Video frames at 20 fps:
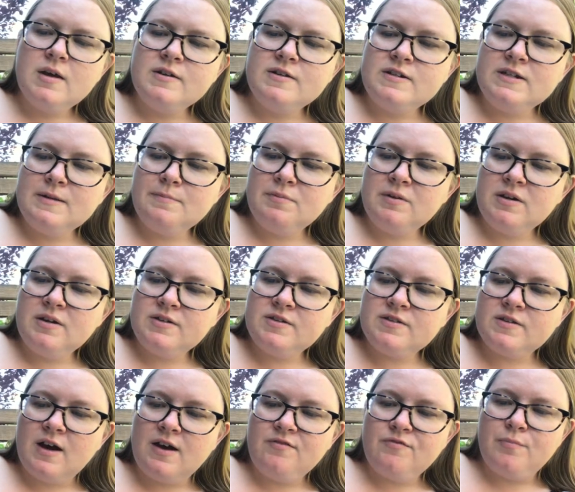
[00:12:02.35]
Deep in his
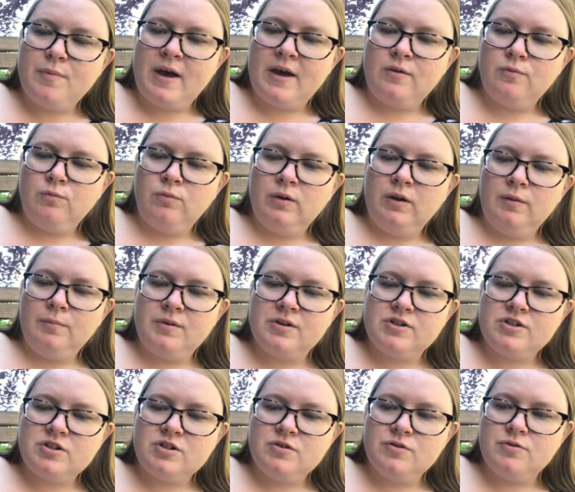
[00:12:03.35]
soft bed, Wilbur
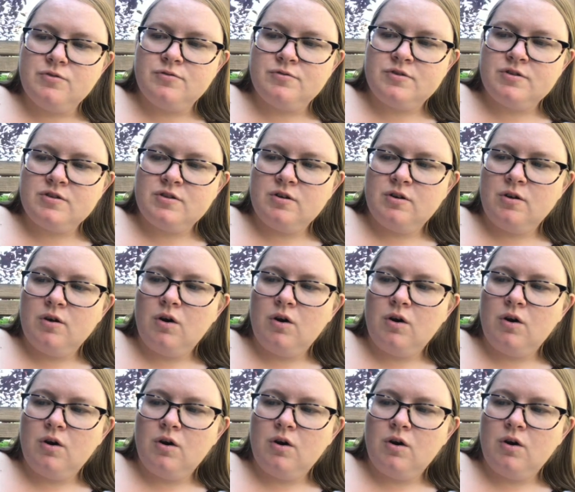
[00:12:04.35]
snoozed.